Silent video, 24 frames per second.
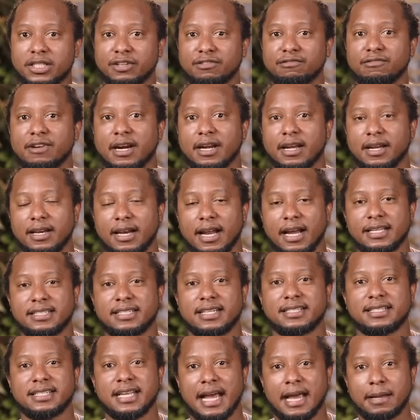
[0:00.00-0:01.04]
to recognize the
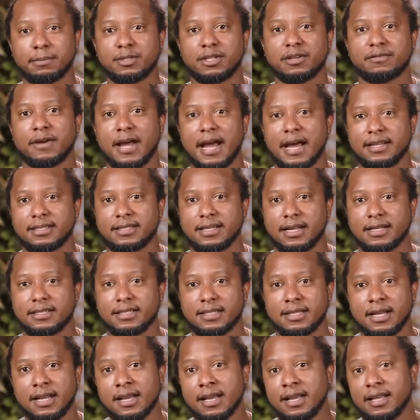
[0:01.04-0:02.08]
types of
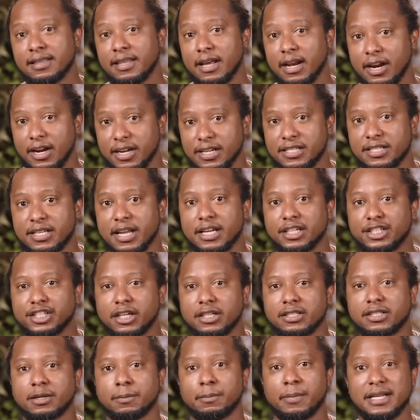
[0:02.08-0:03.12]
assets that are essential
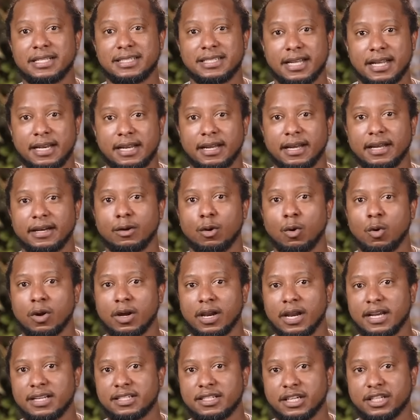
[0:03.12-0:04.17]
to maintaining an
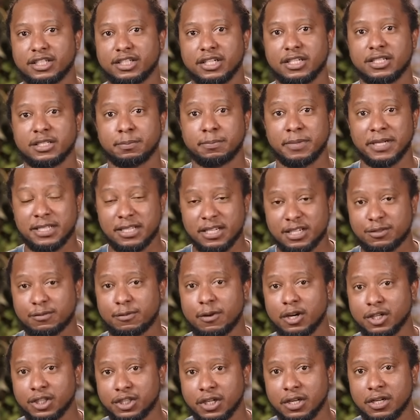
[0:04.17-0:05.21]
organization's business
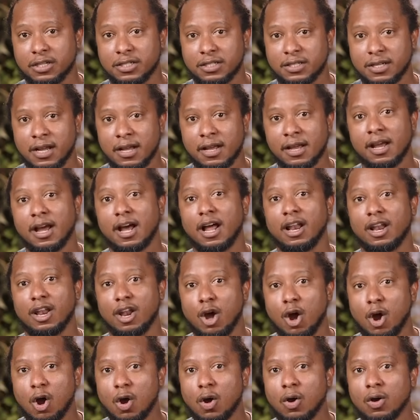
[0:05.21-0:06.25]
functions,
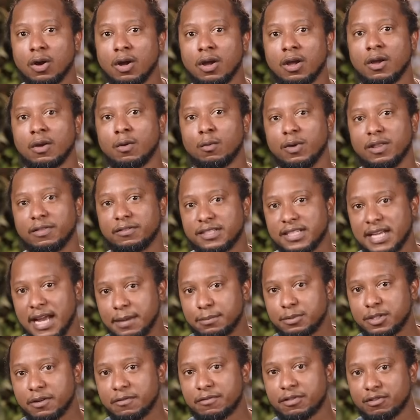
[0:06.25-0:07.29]
along with
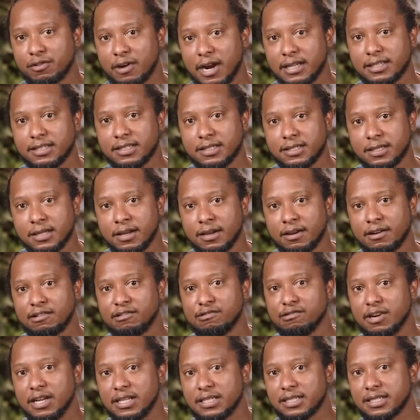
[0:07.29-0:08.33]
types of threats,
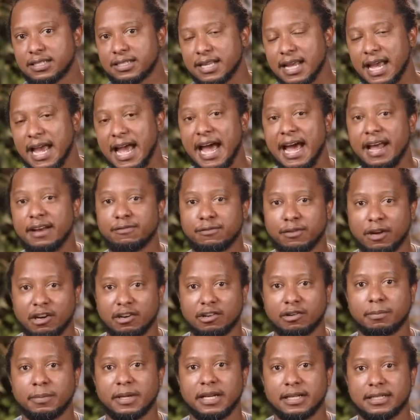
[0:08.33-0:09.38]
risks, and
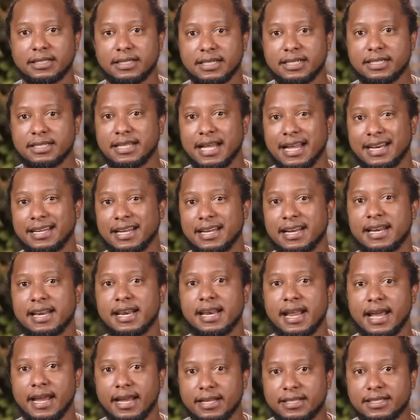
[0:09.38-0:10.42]
vulnerabilities that can
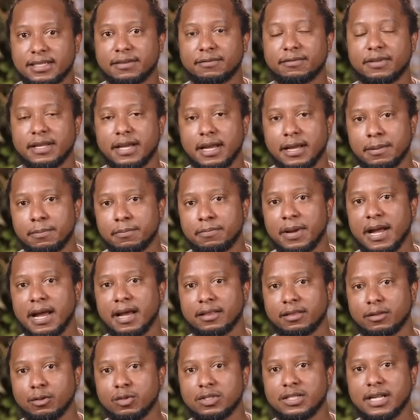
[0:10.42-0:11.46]
negatively
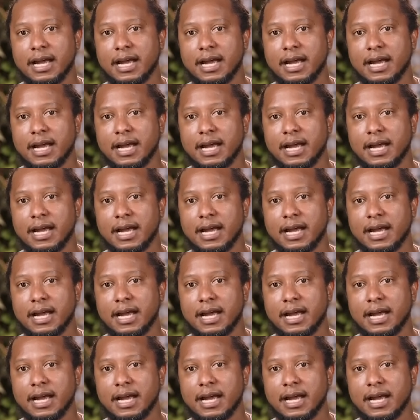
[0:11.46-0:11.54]
impact those